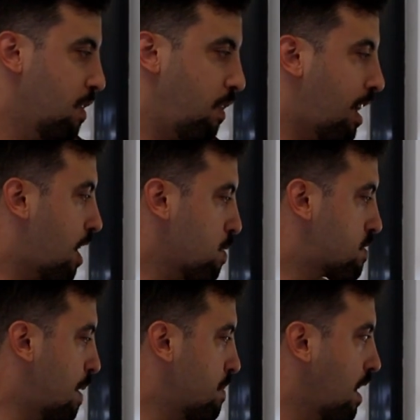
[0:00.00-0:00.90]
we gotta do
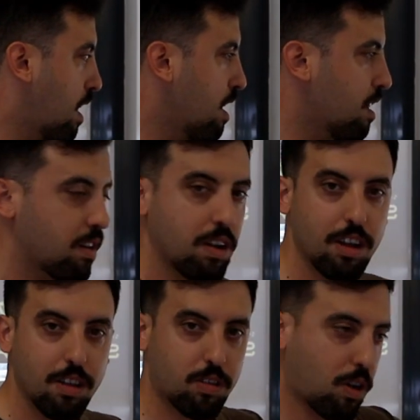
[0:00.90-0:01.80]
something here.
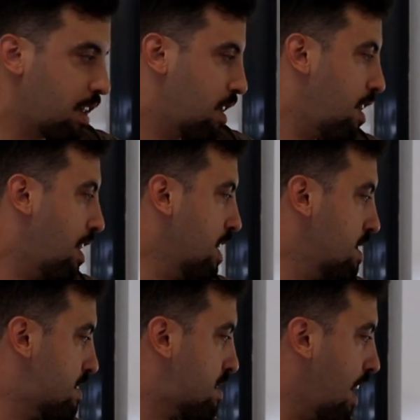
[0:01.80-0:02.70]
So he did
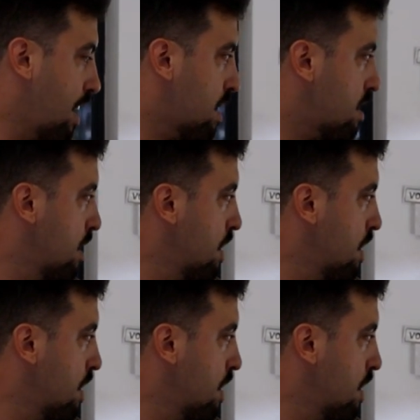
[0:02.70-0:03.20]
this tank.